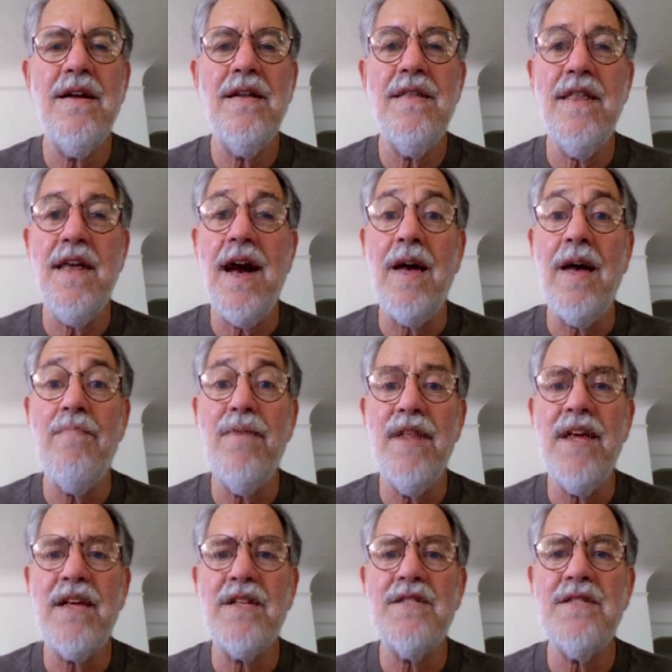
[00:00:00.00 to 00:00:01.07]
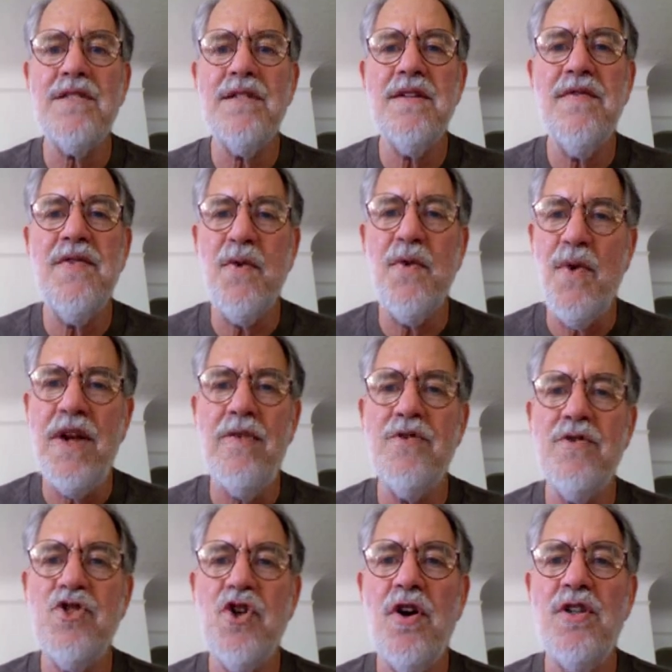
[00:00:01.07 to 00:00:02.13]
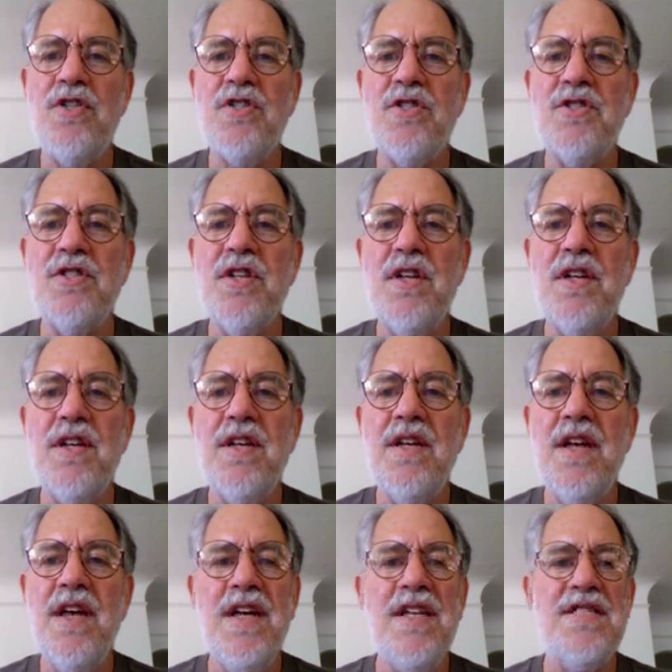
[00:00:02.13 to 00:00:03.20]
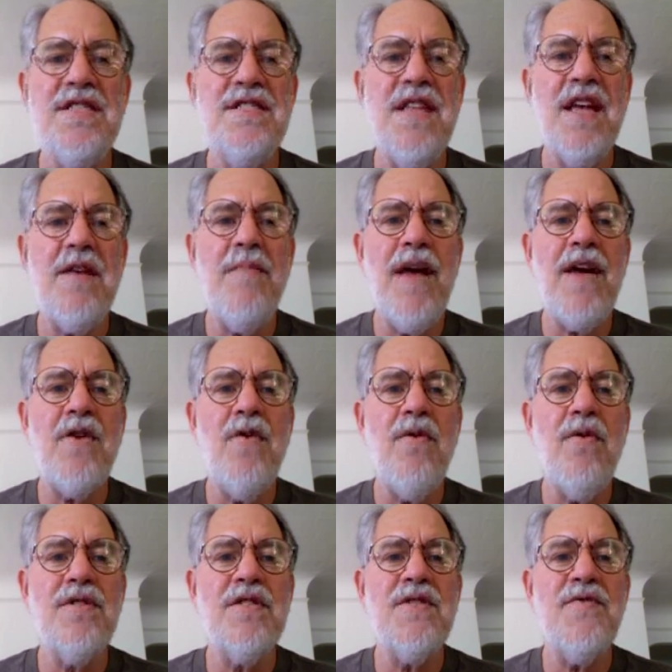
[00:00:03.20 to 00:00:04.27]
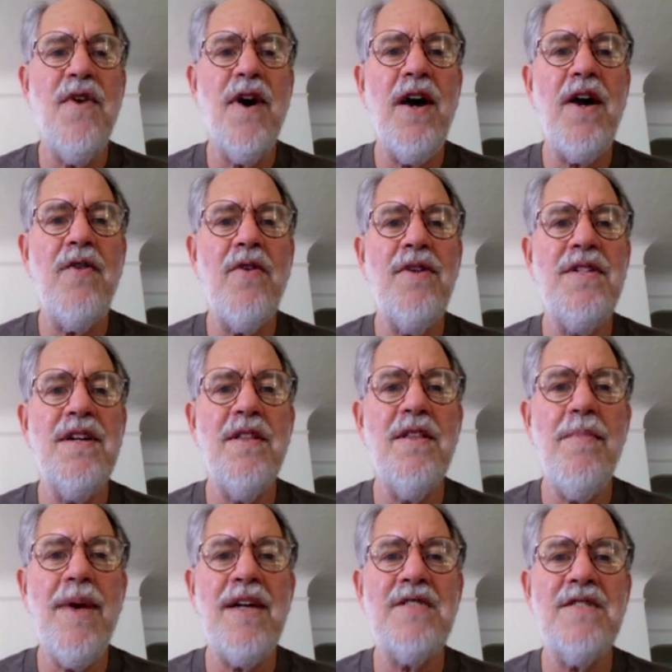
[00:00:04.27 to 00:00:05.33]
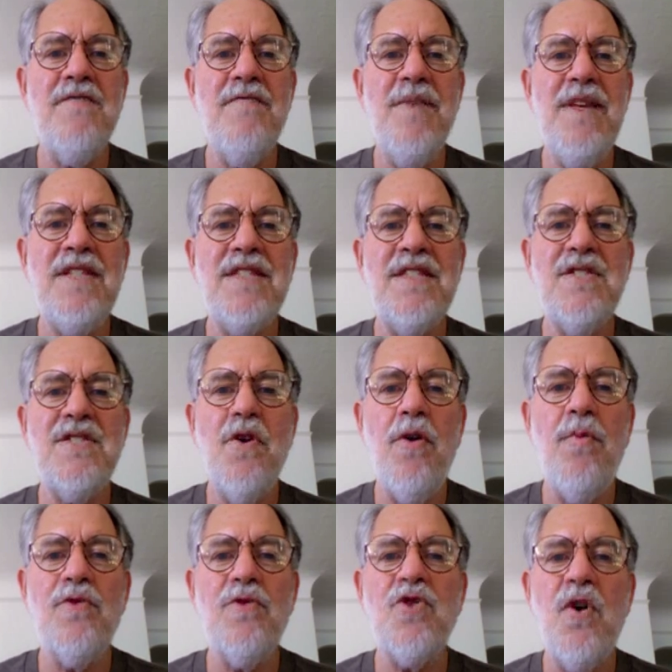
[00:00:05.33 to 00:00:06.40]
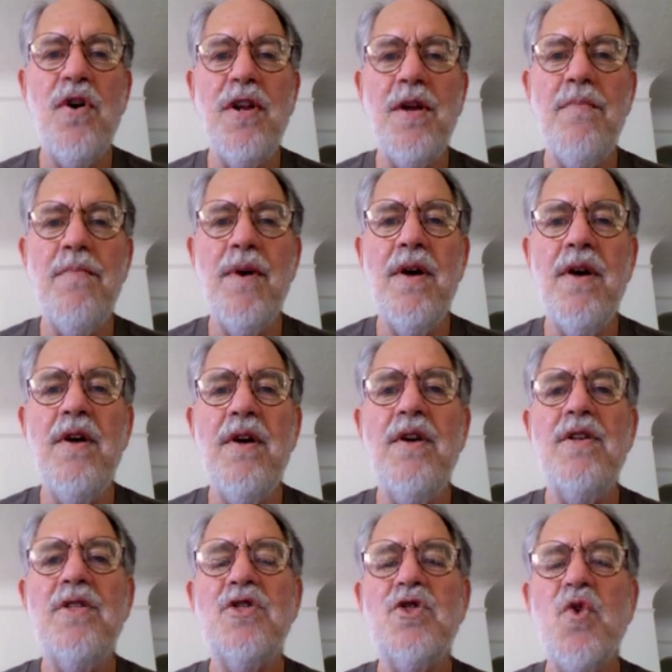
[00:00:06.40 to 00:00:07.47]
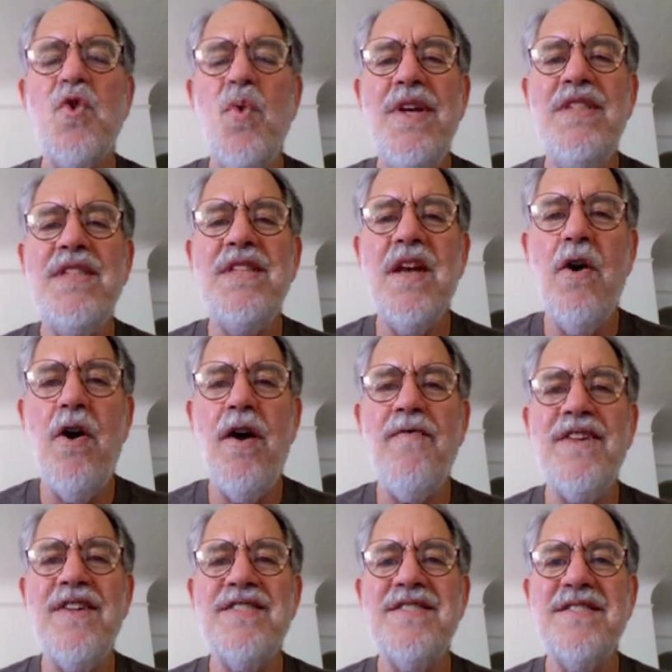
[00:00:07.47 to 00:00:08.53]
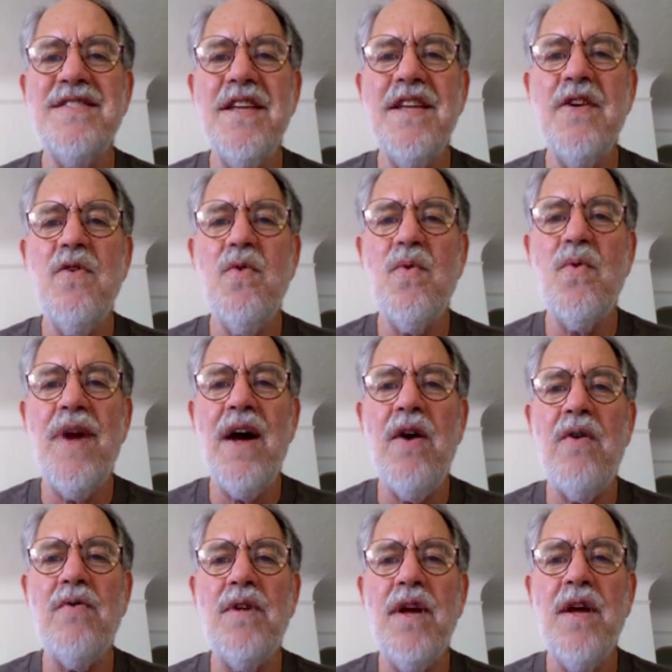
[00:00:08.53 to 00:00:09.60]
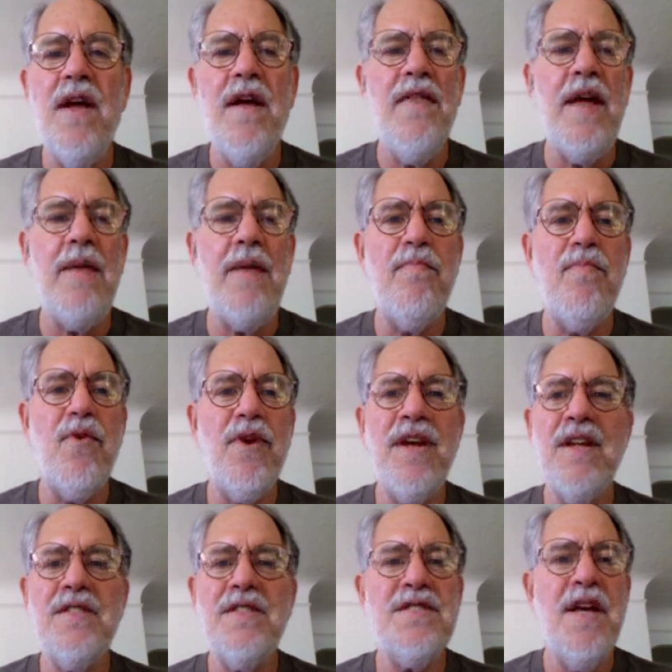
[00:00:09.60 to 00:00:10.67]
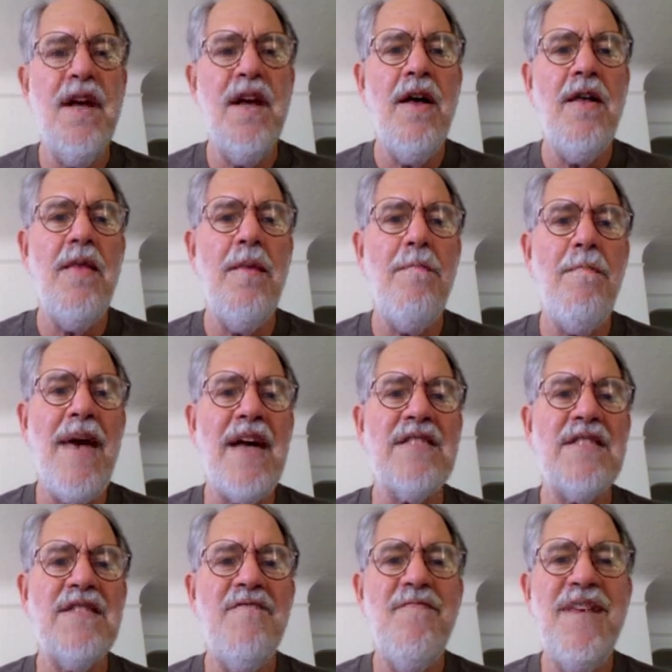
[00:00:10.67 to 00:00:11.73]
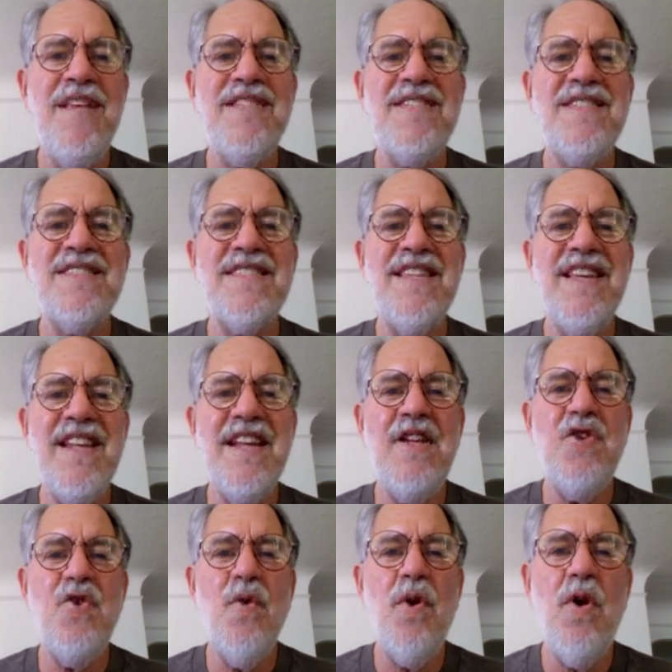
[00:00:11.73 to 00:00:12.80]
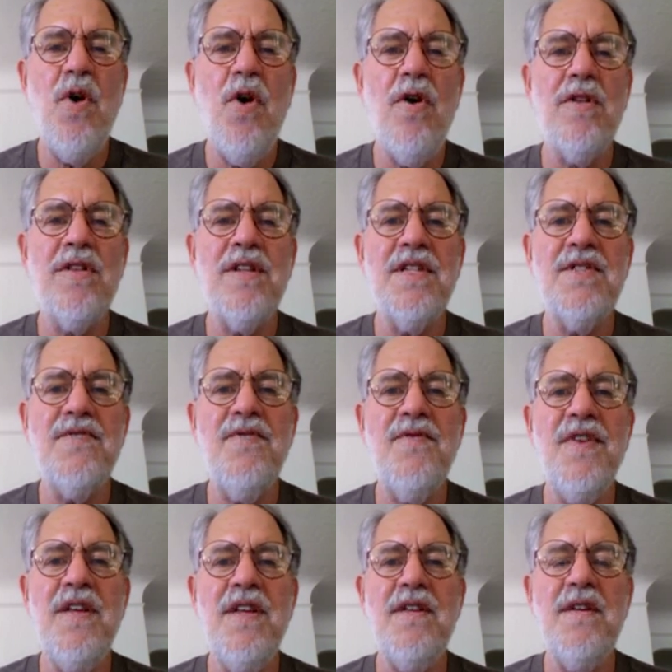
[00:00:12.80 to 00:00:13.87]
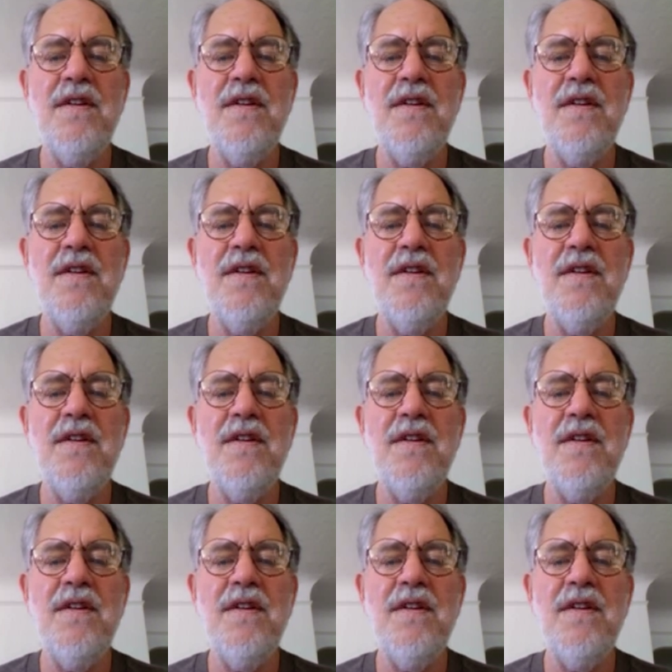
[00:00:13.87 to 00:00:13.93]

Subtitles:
The eye blinks. The rhino charges. Stickman holds his fire until the massive beast is almost on him, squeezing off a single round that brings the massive beast skidding to a halt at his feet.